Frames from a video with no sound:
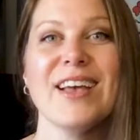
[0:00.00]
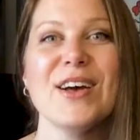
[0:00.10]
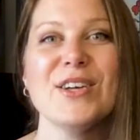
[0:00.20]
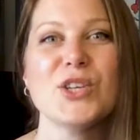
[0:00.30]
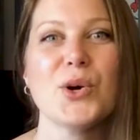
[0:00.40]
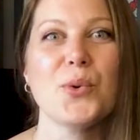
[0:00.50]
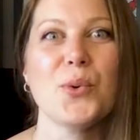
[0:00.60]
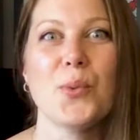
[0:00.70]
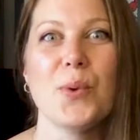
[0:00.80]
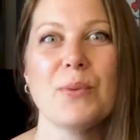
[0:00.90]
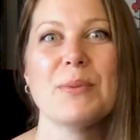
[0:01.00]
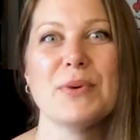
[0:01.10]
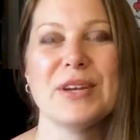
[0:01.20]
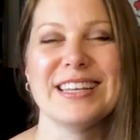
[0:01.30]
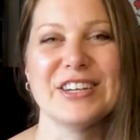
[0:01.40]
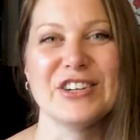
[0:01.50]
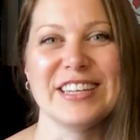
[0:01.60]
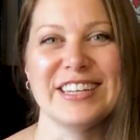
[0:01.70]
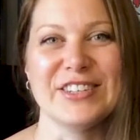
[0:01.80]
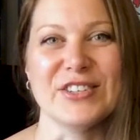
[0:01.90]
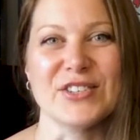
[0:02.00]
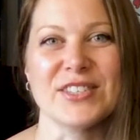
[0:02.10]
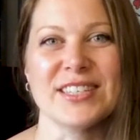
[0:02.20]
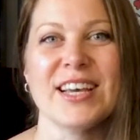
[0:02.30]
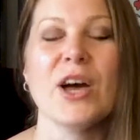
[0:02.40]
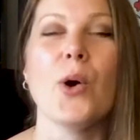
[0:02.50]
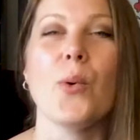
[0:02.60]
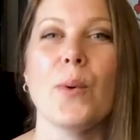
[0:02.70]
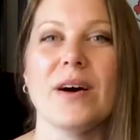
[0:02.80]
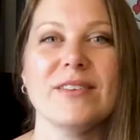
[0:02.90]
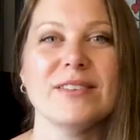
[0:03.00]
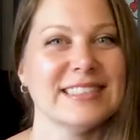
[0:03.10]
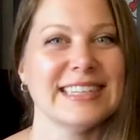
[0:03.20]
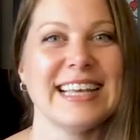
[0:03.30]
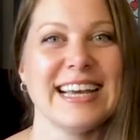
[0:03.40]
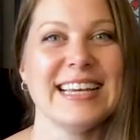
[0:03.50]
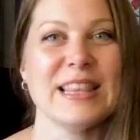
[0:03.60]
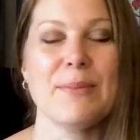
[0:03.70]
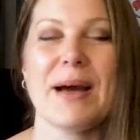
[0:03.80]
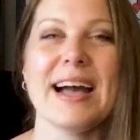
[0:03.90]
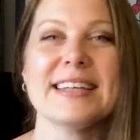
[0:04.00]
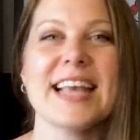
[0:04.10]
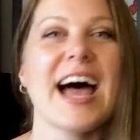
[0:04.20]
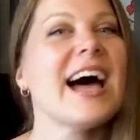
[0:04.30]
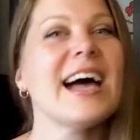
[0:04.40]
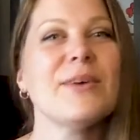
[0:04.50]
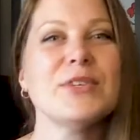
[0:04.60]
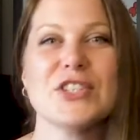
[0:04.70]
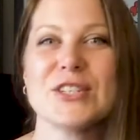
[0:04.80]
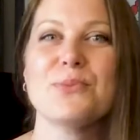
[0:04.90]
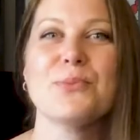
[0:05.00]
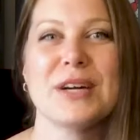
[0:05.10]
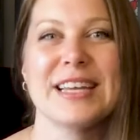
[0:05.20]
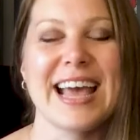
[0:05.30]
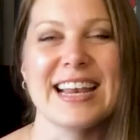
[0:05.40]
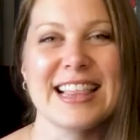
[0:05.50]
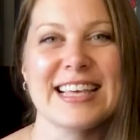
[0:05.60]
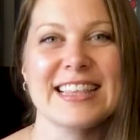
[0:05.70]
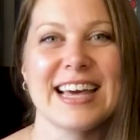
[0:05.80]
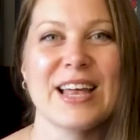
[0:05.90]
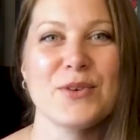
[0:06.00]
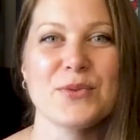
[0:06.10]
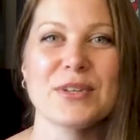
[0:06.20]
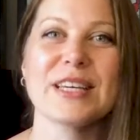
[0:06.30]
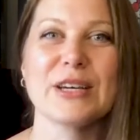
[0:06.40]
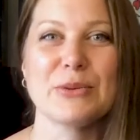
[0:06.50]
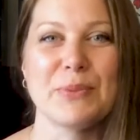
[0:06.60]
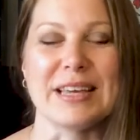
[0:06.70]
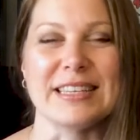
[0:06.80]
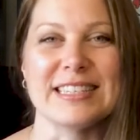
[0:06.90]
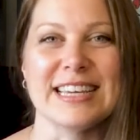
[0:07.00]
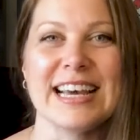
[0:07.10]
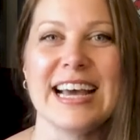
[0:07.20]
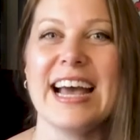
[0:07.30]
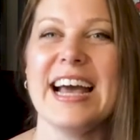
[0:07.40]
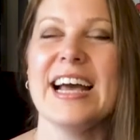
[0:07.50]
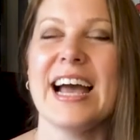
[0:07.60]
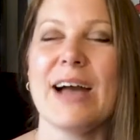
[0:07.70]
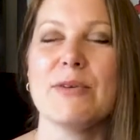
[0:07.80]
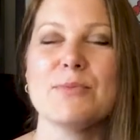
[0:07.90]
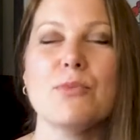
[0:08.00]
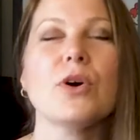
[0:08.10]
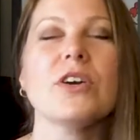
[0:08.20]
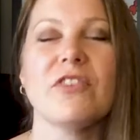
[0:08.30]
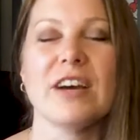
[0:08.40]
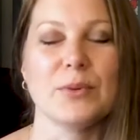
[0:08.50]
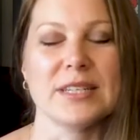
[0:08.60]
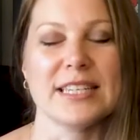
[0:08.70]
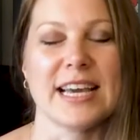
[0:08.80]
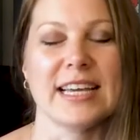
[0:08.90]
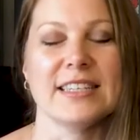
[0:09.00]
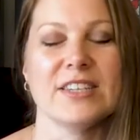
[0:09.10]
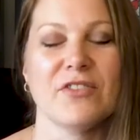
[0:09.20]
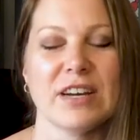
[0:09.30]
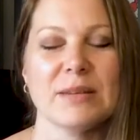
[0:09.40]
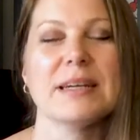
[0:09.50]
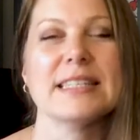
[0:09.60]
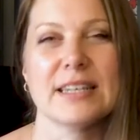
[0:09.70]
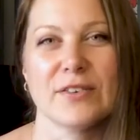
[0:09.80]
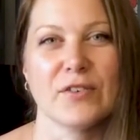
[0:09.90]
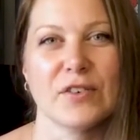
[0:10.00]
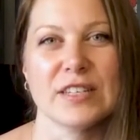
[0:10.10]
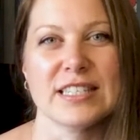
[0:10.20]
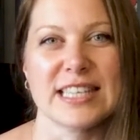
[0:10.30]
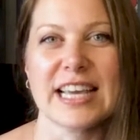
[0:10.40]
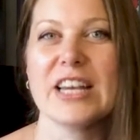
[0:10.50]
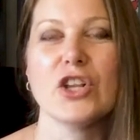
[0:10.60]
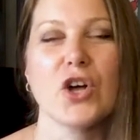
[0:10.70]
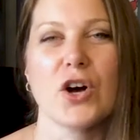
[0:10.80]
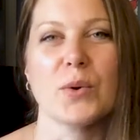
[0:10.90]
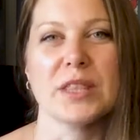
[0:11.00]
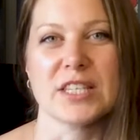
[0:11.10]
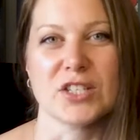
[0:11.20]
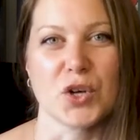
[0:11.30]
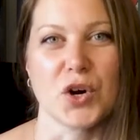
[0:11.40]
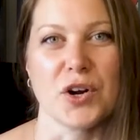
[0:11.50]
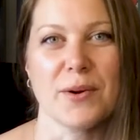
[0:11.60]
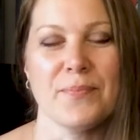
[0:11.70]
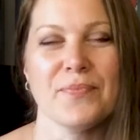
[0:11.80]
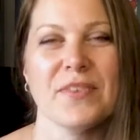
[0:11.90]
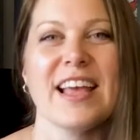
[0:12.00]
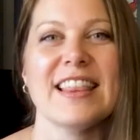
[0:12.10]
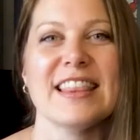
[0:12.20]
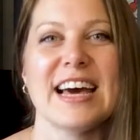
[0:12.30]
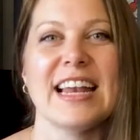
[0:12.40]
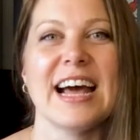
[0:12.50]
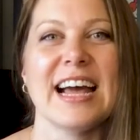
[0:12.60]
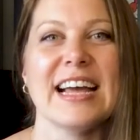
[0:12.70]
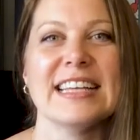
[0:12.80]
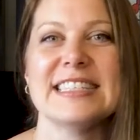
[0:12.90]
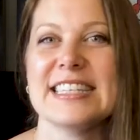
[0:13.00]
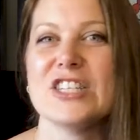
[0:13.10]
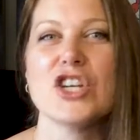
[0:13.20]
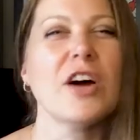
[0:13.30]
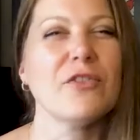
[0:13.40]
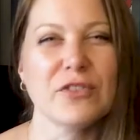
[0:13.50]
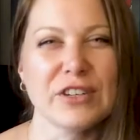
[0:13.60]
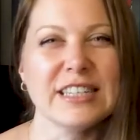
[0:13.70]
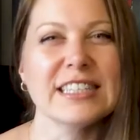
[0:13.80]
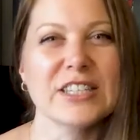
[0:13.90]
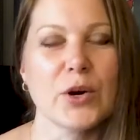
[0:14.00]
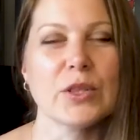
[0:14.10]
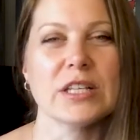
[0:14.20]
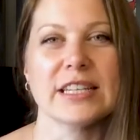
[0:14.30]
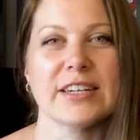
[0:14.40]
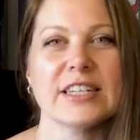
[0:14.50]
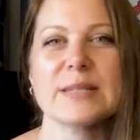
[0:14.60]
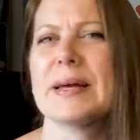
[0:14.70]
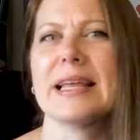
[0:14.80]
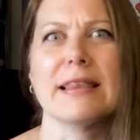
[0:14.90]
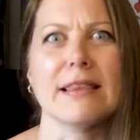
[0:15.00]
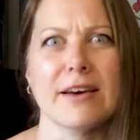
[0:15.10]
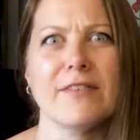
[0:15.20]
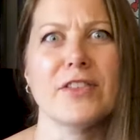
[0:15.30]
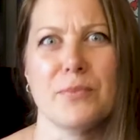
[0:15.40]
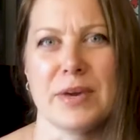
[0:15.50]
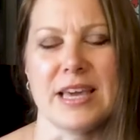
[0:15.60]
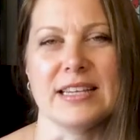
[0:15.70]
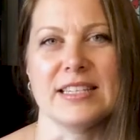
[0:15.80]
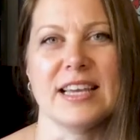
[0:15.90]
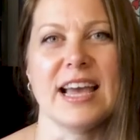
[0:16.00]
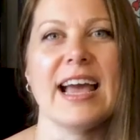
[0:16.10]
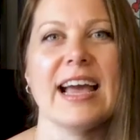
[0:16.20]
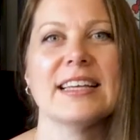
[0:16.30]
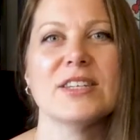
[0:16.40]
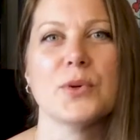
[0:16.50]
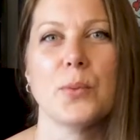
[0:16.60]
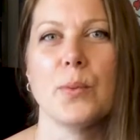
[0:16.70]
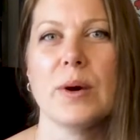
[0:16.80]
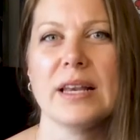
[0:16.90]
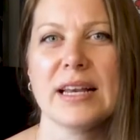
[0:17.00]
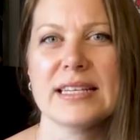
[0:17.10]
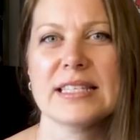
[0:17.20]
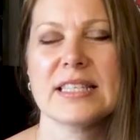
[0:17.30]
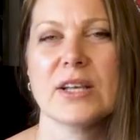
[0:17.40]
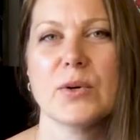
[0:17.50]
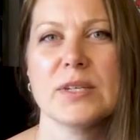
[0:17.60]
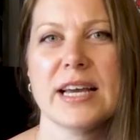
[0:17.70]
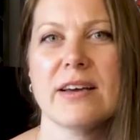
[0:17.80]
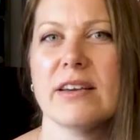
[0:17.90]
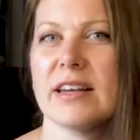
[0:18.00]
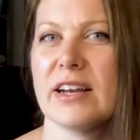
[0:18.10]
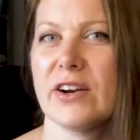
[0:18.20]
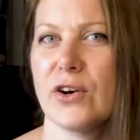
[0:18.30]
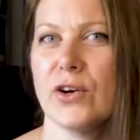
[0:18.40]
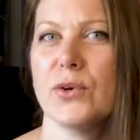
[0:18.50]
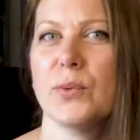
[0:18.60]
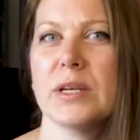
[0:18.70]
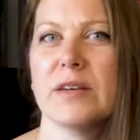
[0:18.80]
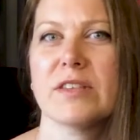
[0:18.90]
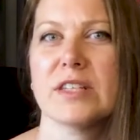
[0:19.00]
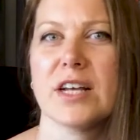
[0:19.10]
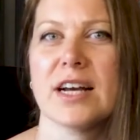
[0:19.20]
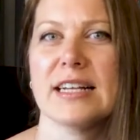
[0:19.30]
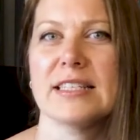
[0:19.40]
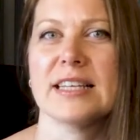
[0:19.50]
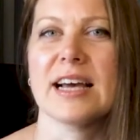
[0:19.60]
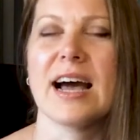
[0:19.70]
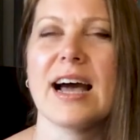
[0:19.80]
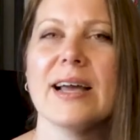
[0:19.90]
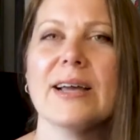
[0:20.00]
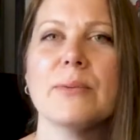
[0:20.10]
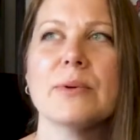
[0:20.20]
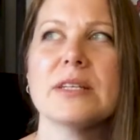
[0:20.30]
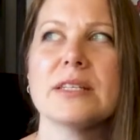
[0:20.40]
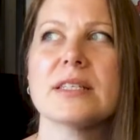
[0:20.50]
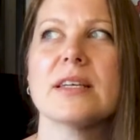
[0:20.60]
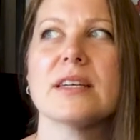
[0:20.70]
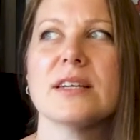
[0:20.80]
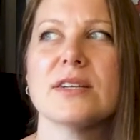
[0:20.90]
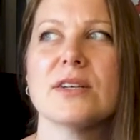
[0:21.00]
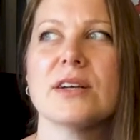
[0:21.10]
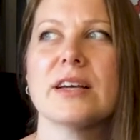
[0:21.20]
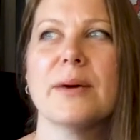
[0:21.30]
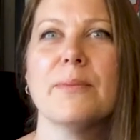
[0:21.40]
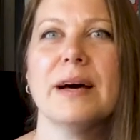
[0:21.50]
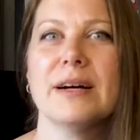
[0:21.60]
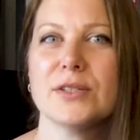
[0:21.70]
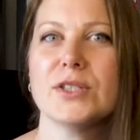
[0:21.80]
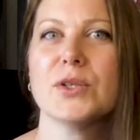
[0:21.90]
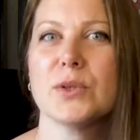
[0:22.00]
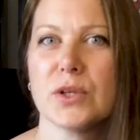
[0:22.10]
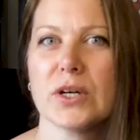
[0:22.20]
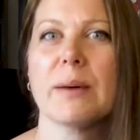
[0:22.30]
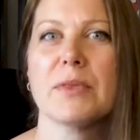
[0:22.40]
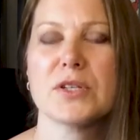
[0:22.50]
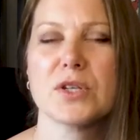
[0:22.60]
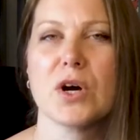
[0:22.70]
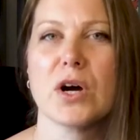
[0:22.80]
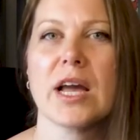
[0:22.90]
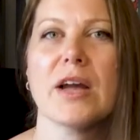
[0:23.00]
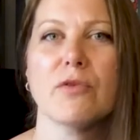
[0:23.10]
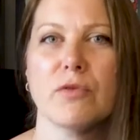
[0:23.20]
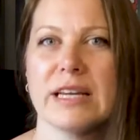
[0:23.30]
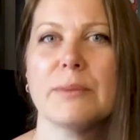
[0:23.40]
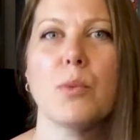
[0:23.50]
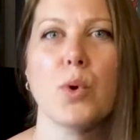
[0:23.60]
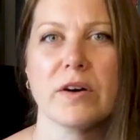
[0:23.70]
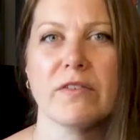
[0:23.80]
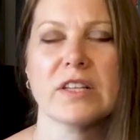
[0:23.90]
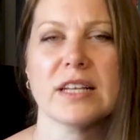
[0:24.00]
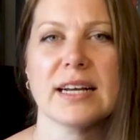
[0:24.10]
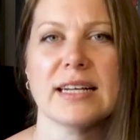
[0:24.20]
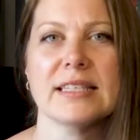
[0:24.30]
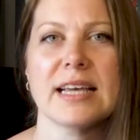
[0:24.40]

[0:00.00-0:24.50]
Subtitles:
So what we put in our ears. Well, again, in the past, I would just put anything that had a really good beat. I was mortified one day to find myself singing along with this song that I did not really know the lyrics, but I love the beat. And when I slowed down and I heard one of the lines, I was compelled to look up the song and read more of the lines.